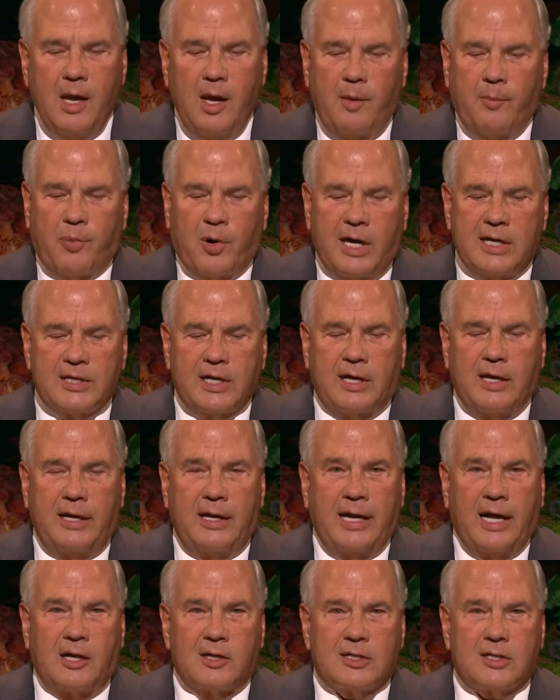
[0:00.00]
President
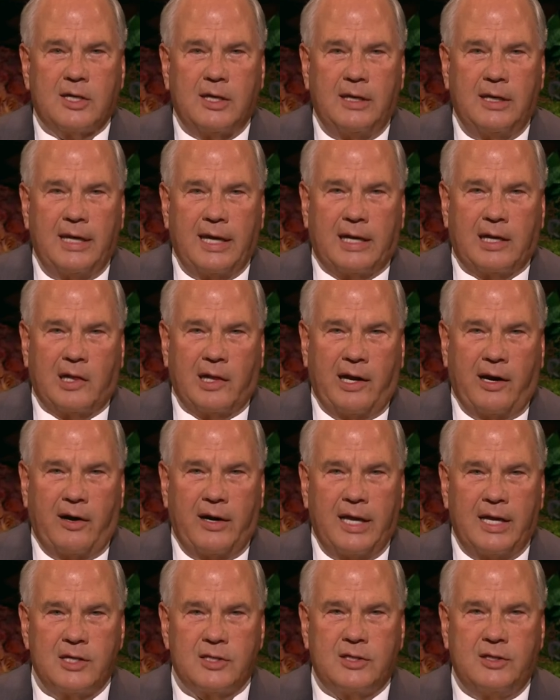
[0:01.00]
Nelson declared
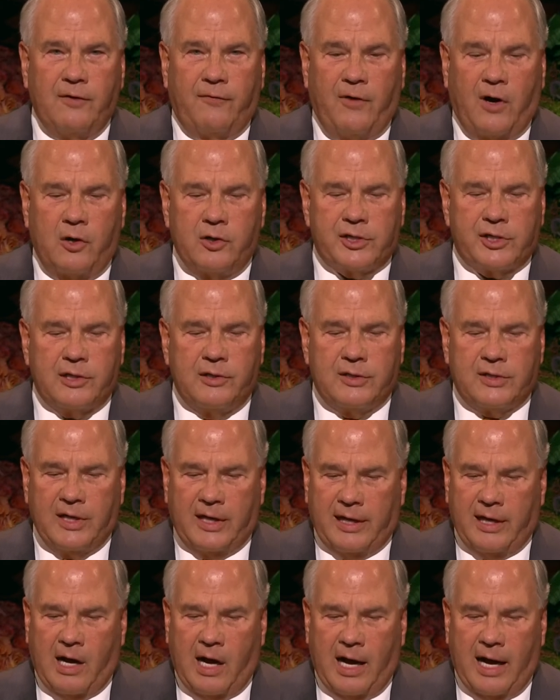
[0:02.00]
his devotion to
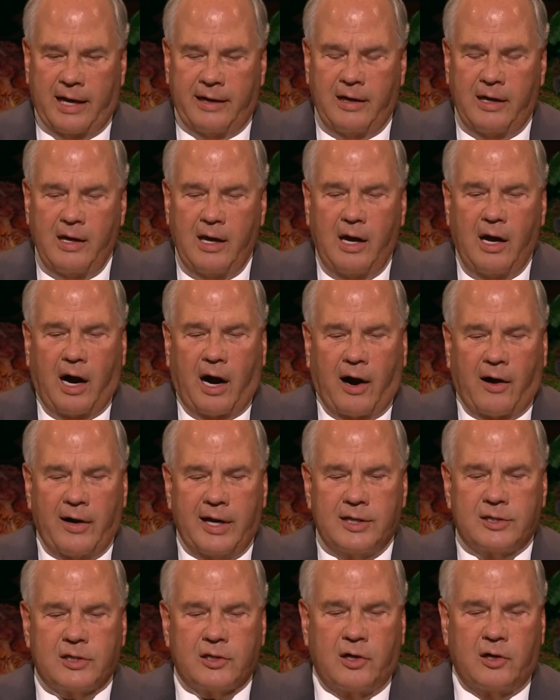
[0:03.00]
God, our
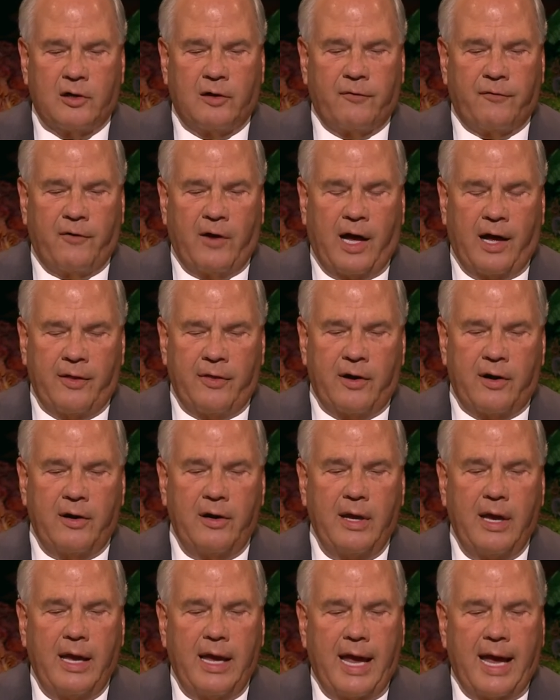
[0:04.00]
eternal Father,
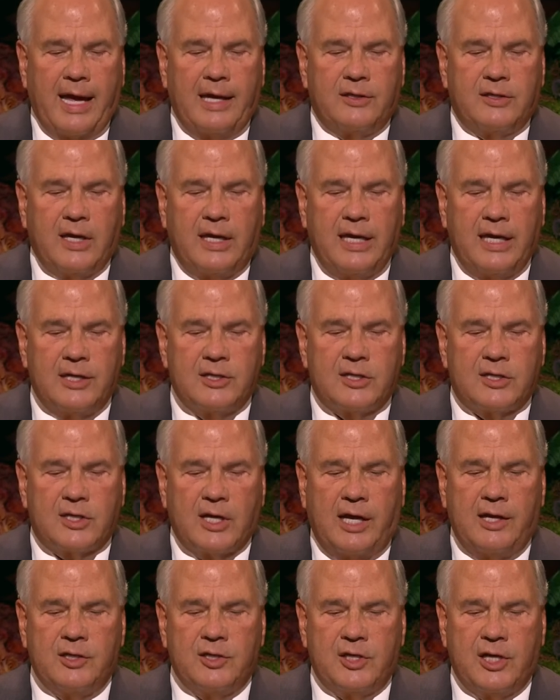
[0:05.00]
and to his
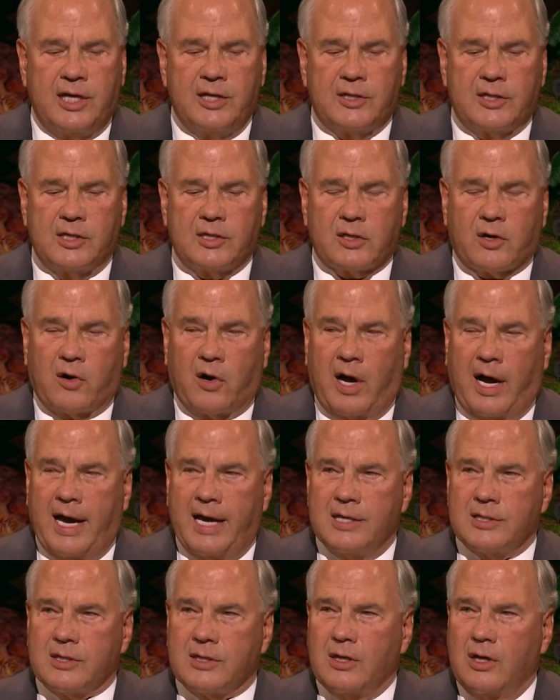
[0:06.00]
Son, Jesus
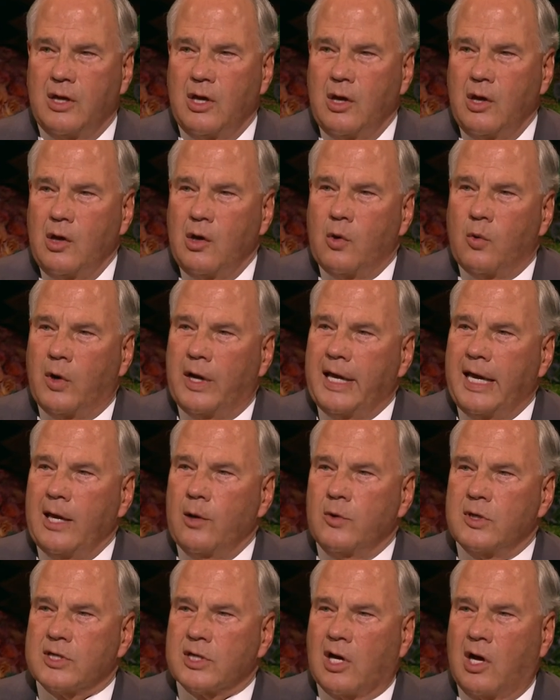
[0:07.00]
Christ, when he
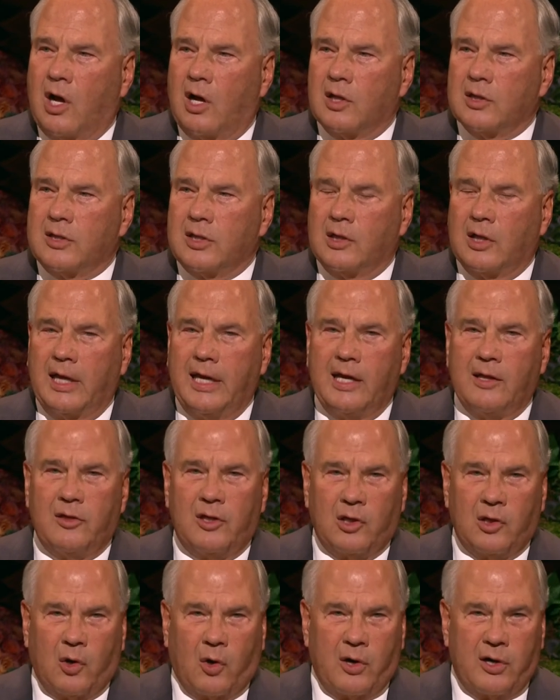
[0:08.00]
was called to lead
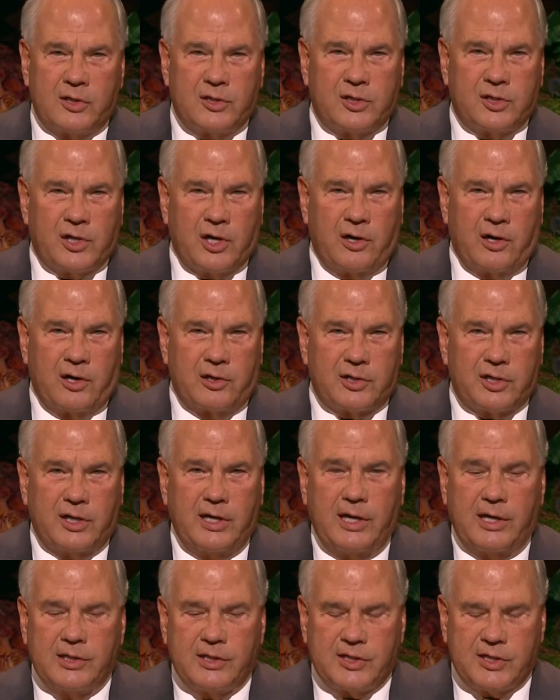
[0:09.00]
the Lord's church,
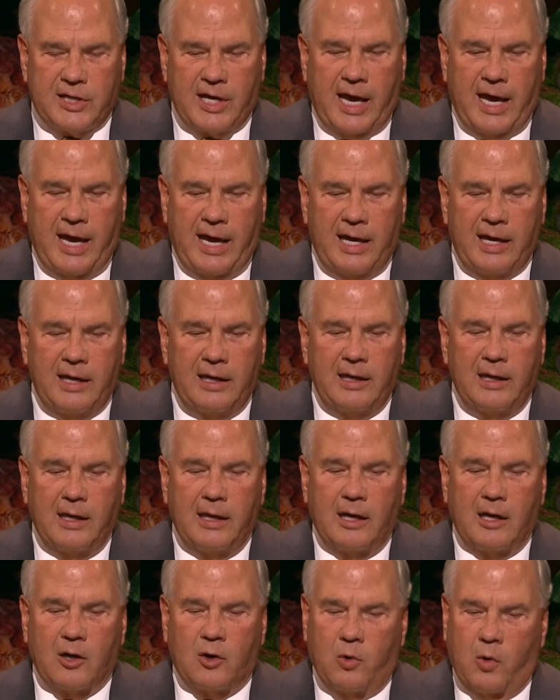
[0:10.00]
saying,
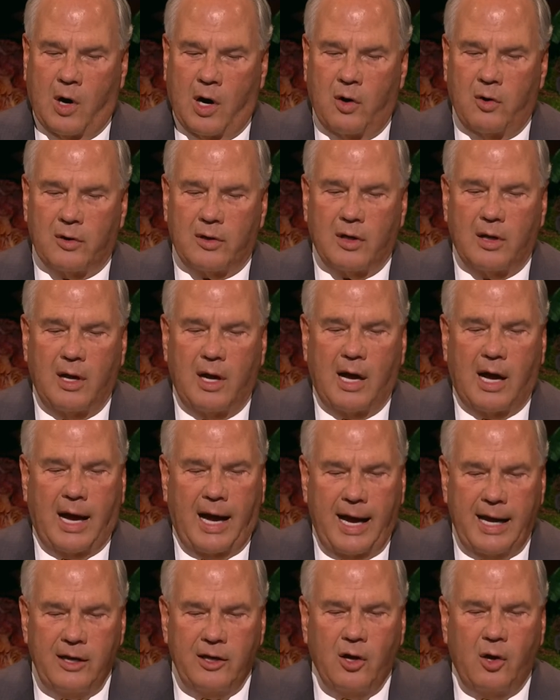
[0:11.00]
quote,
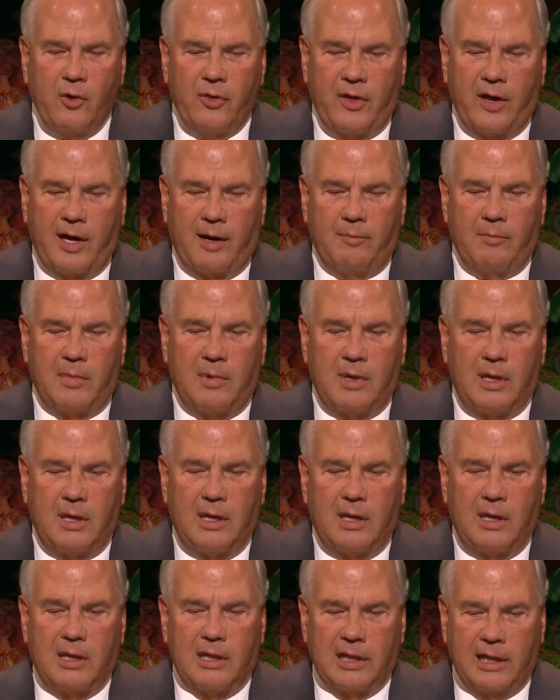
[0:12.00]
"I know them,
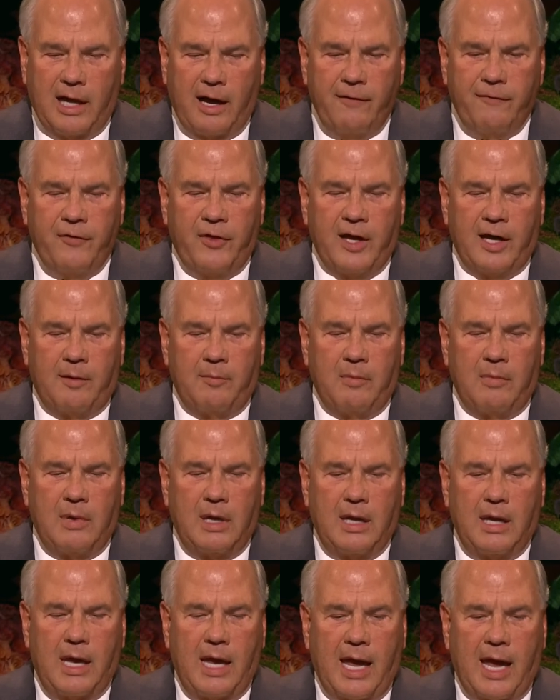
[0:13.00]
love them,
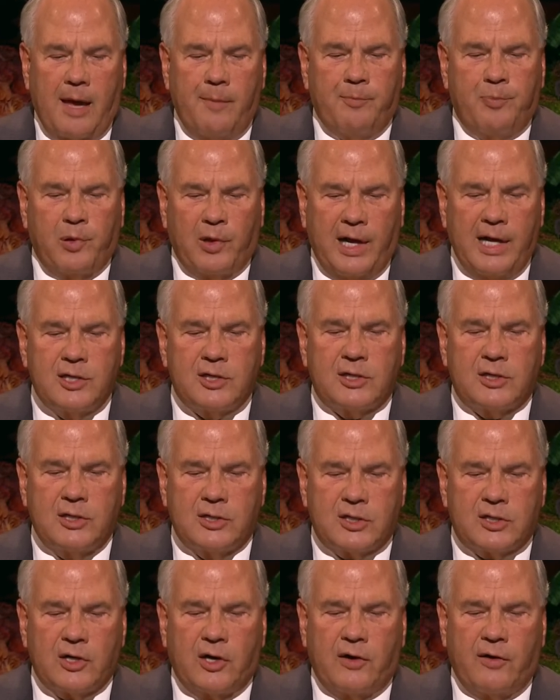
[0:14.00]
and pledge to
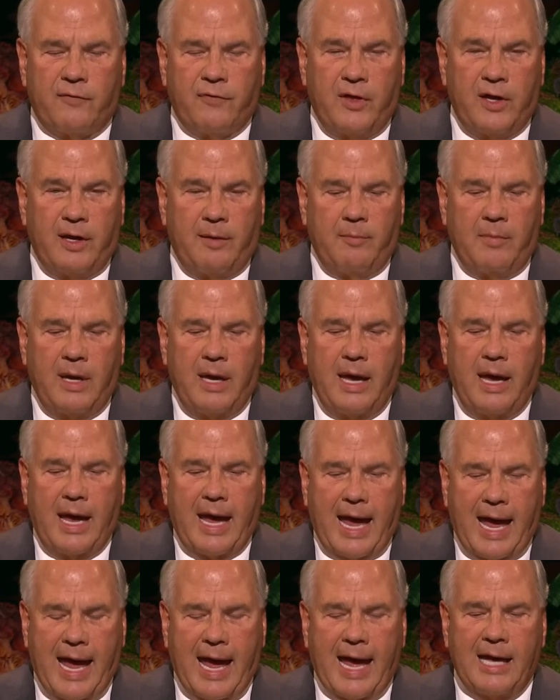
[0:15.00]
serve them
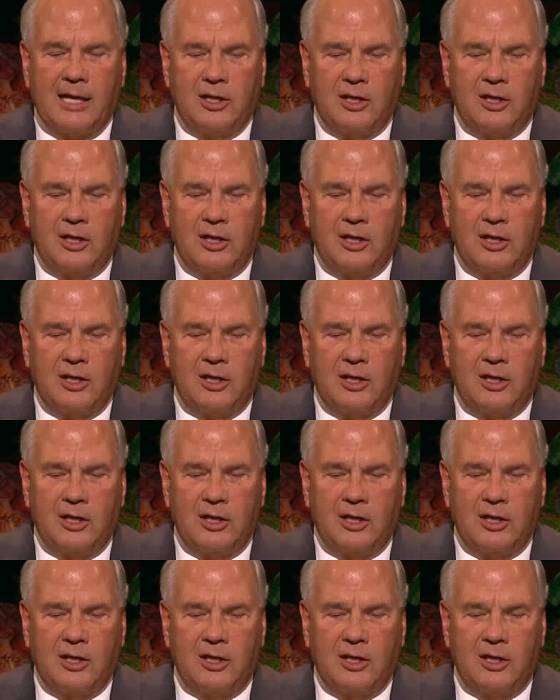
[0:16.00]
and